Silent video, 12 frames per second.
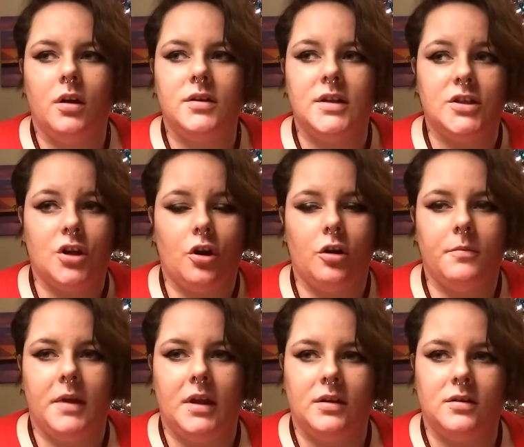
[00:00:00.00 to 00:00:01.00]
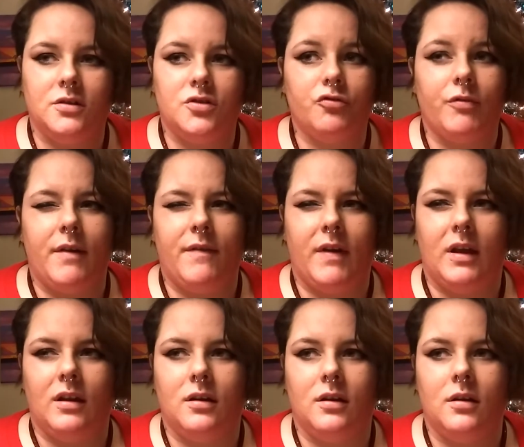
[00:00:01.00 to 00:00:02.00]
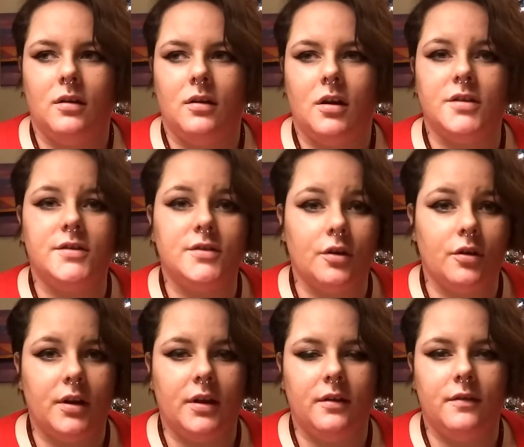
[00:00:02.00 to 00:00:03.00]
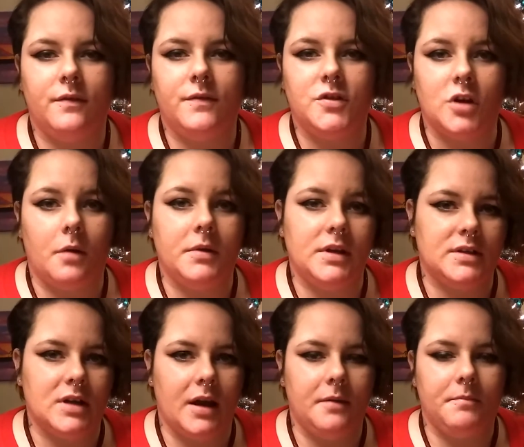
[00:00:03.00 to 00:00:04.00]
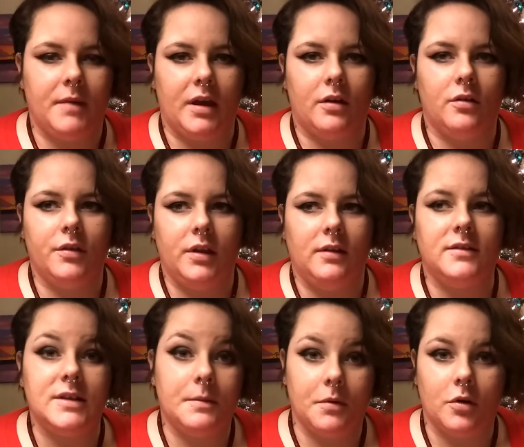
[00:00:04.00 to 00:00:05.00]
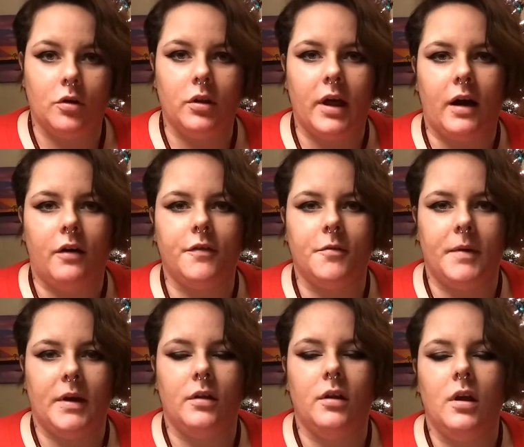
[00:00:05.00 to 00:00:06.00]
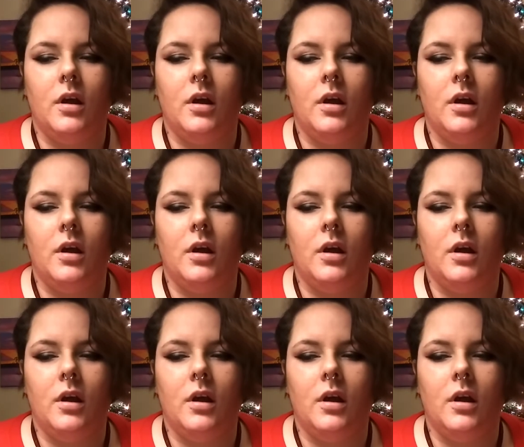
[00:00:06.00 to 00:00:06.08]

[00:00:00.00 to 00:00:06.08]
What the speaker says: determined, driven, assertive, dominant type male, the typical alpha male.